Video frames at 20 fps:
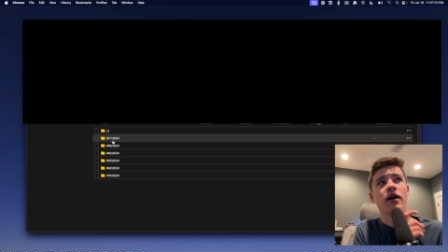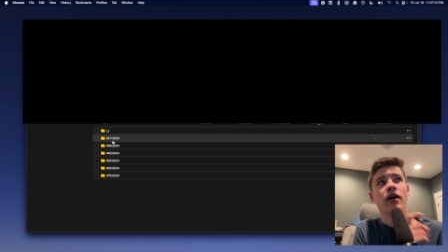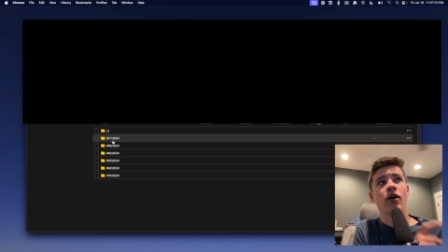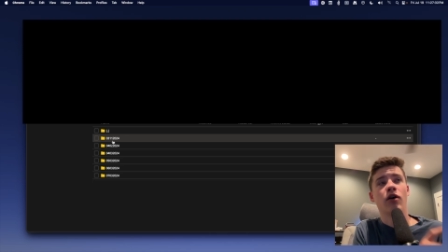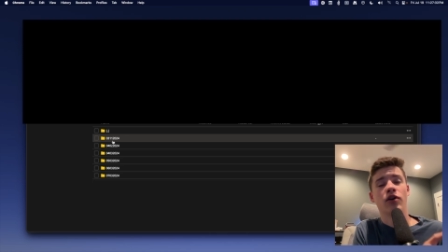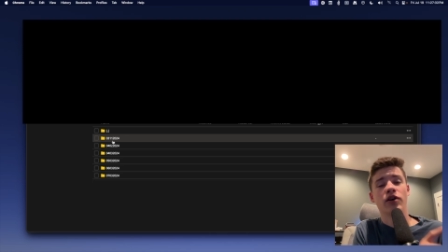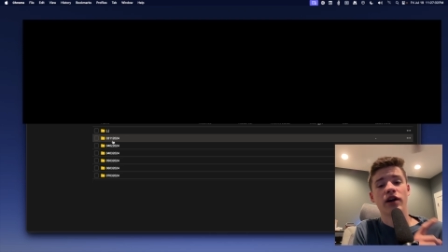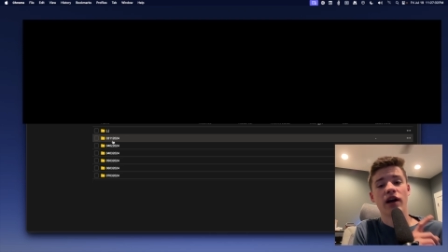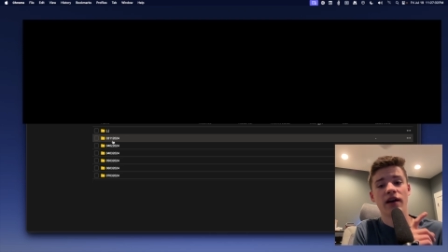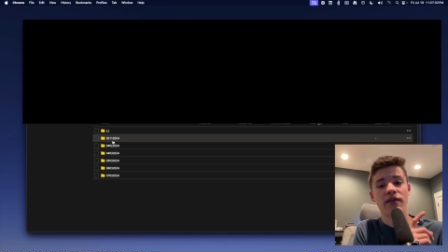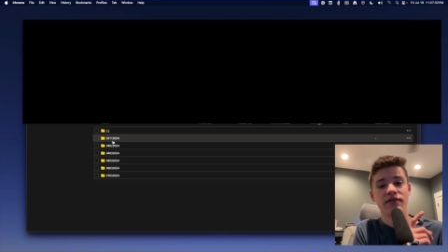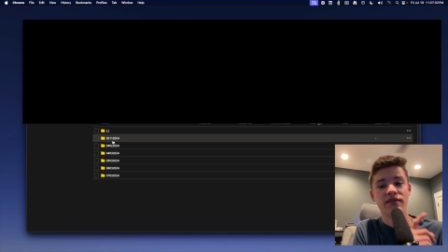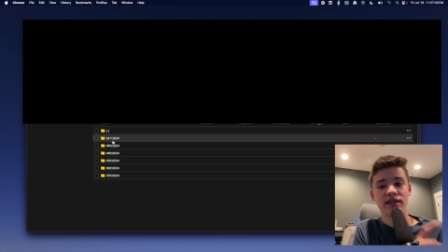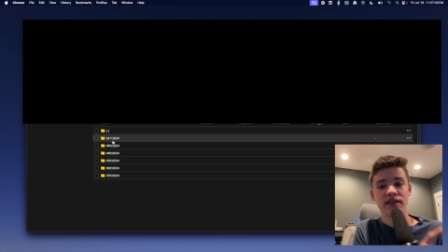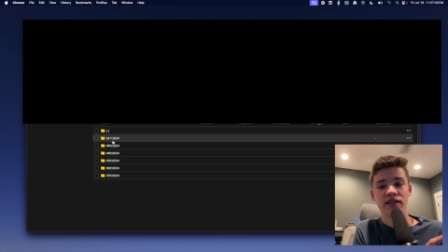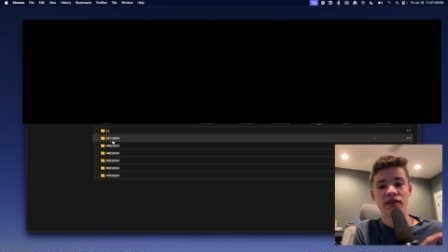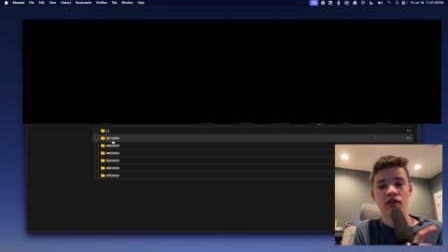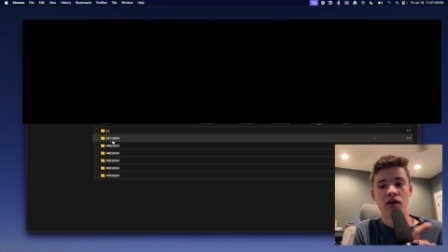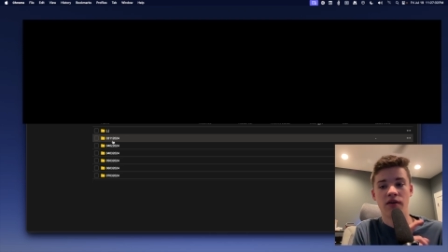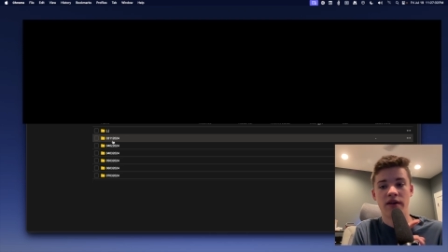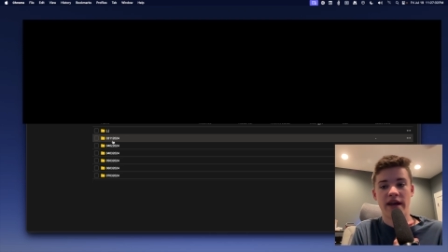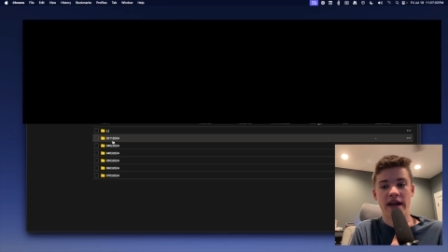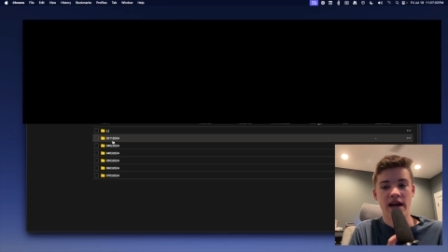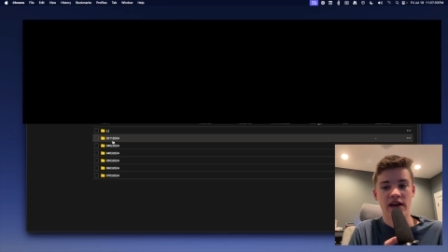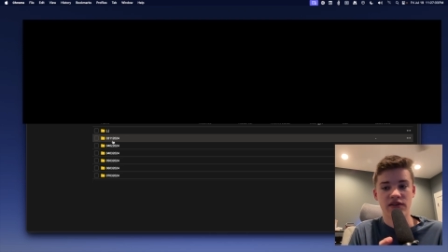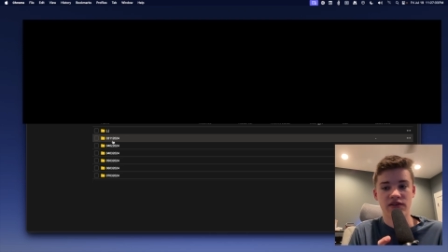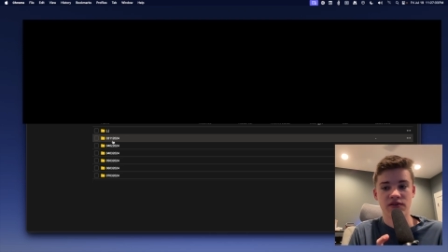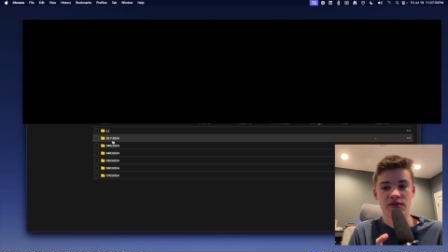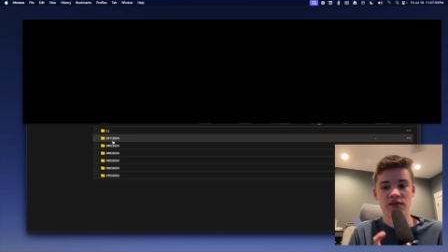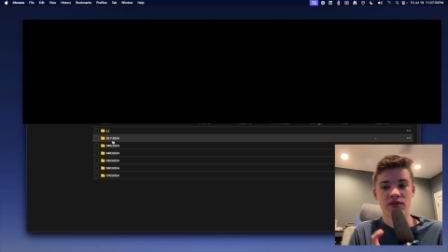archive tier on
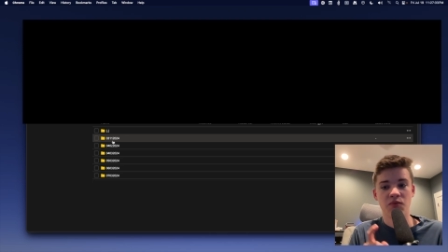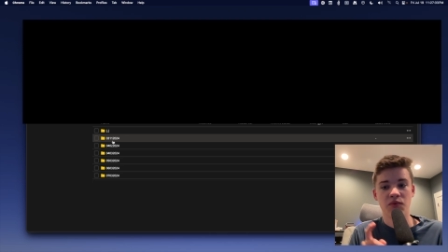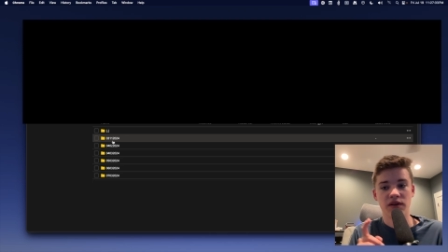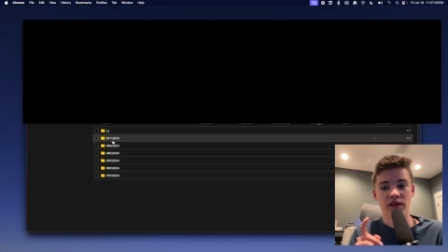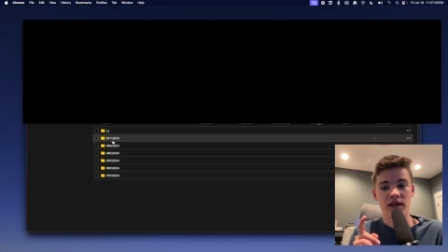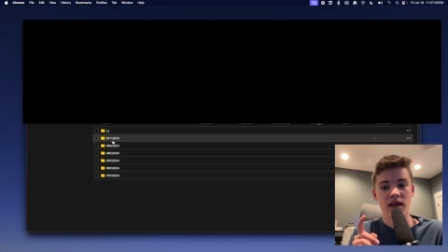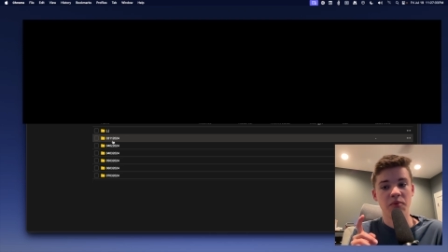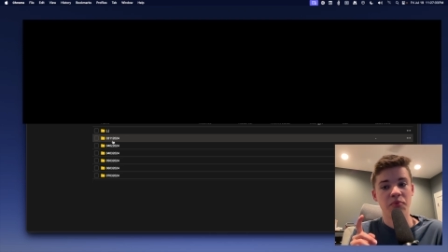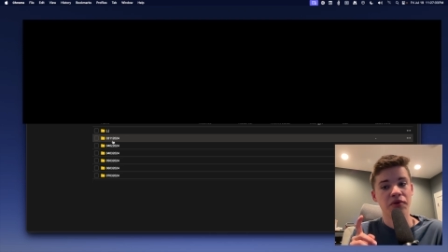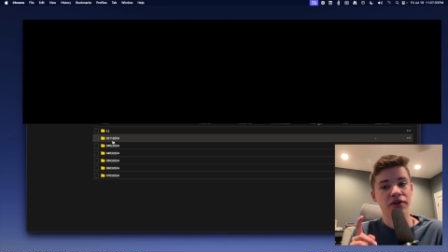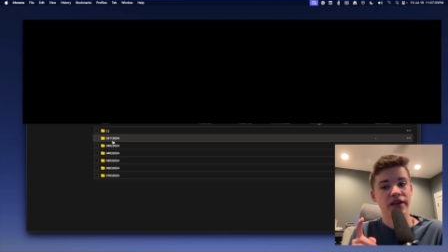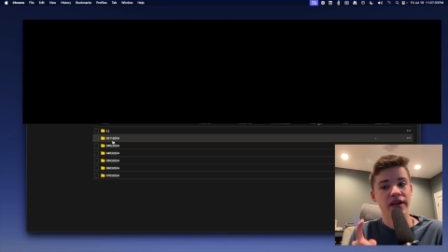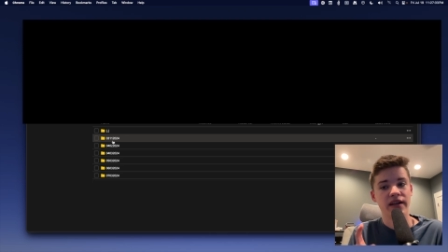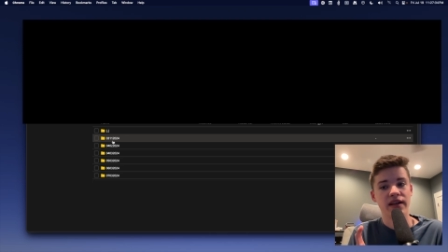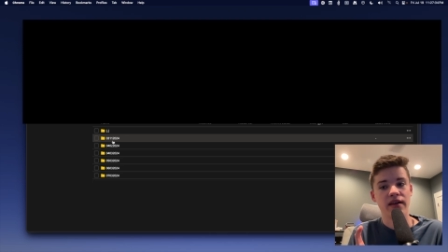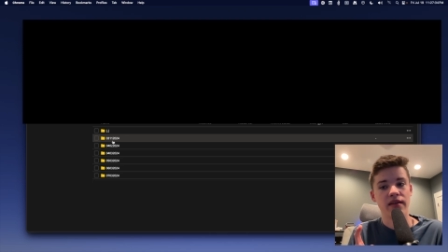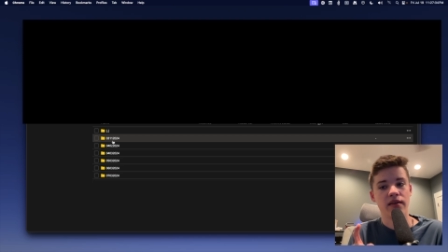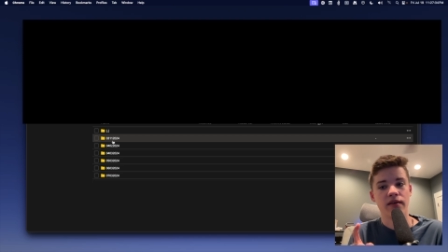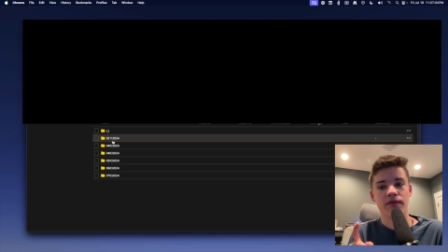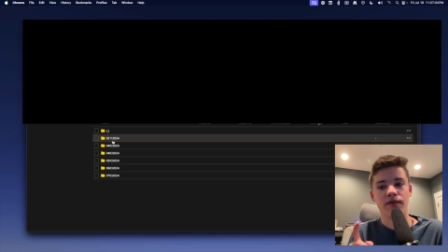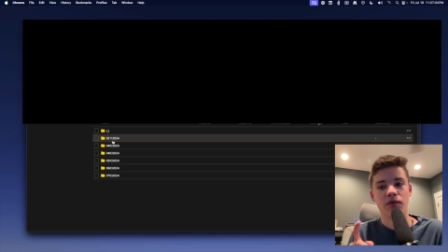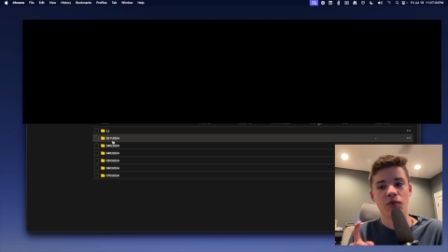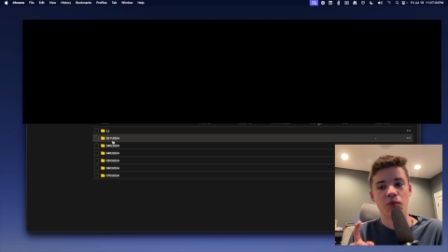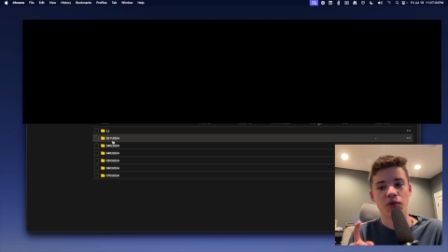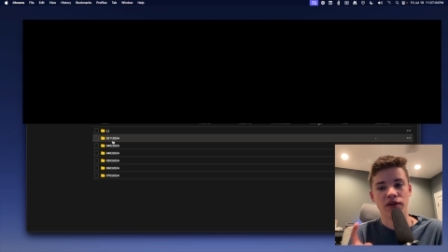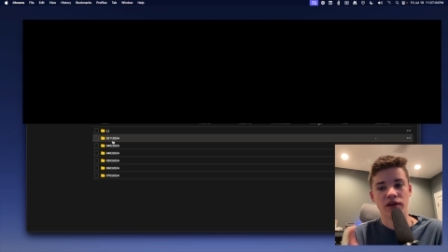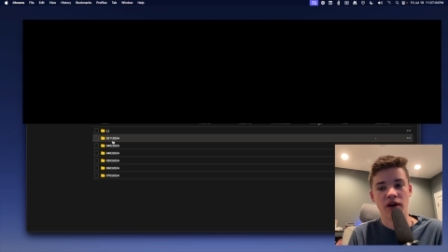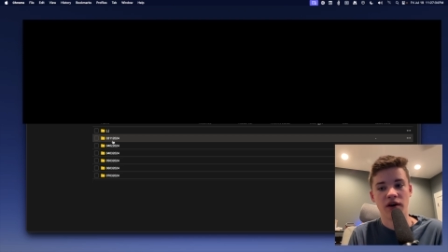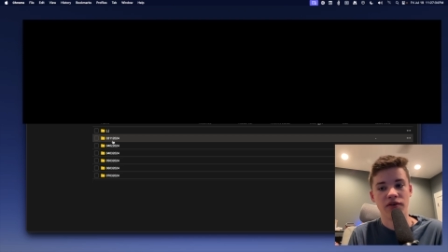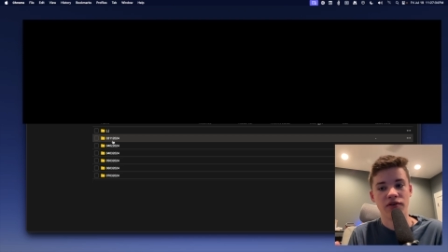Azure, you want to keep your data in there for
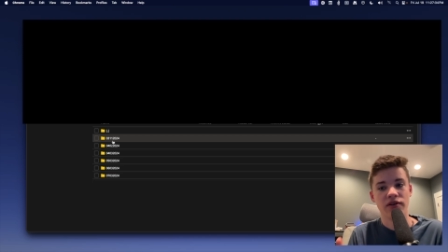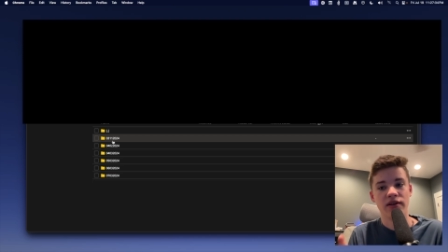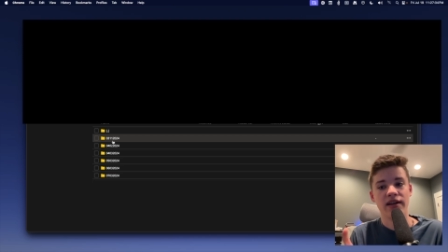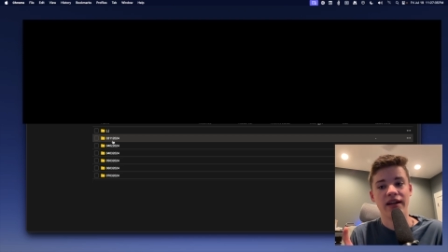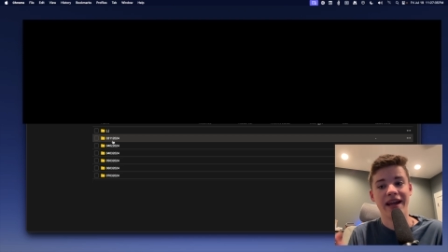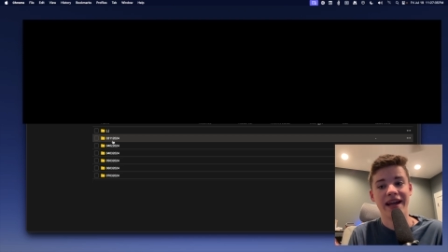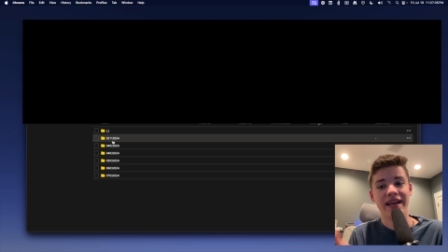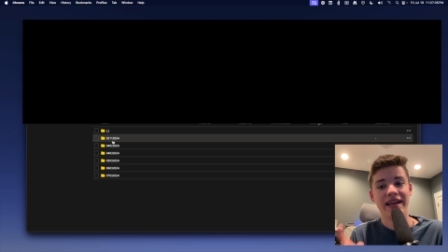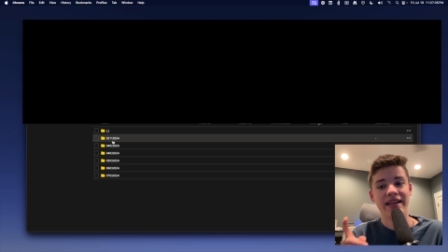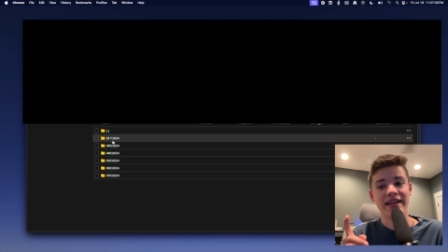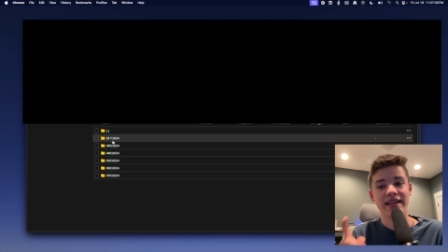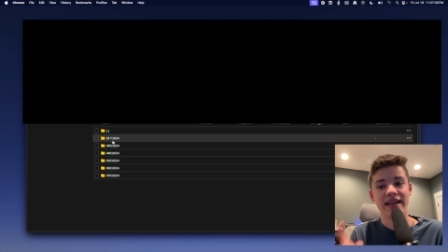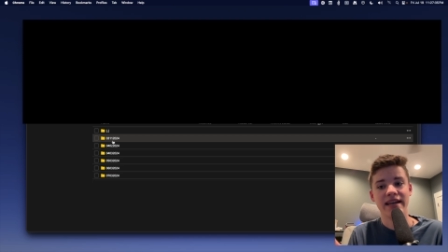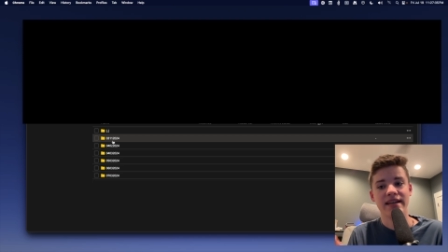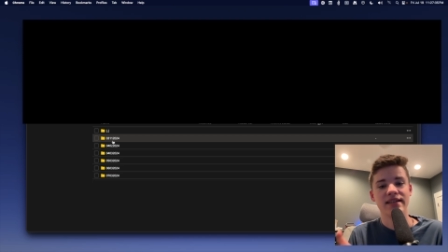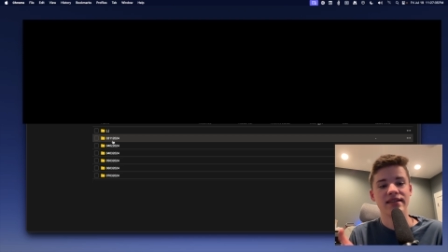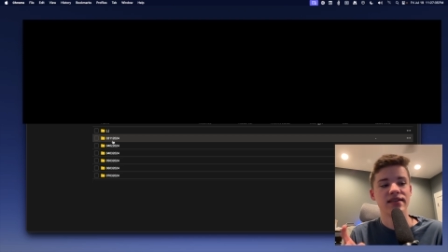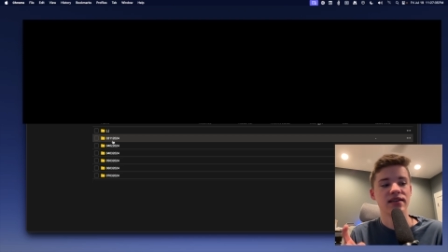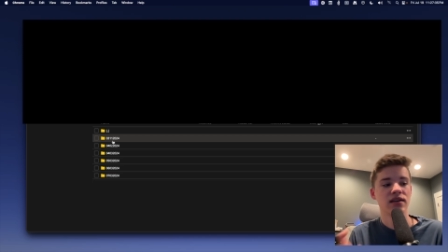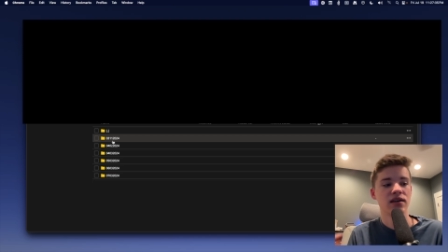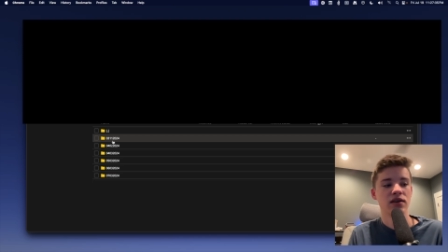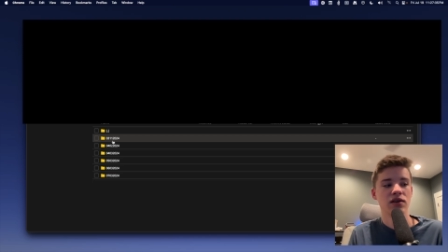180 days,